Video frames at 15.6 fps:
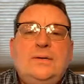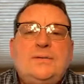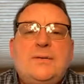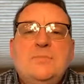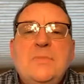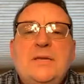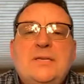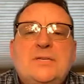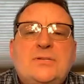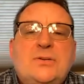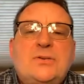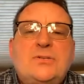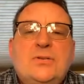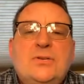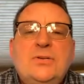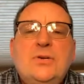to
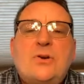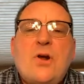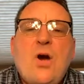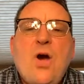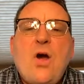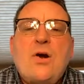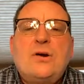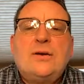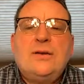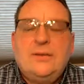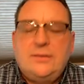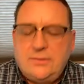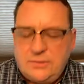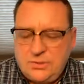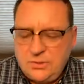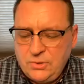minister to your heart
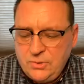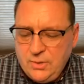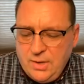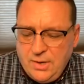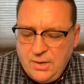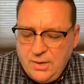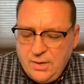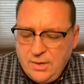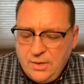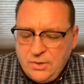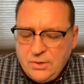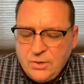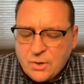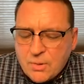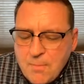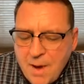and to
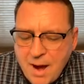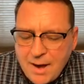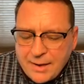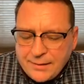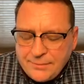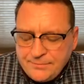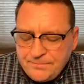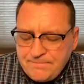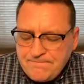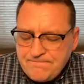your mind?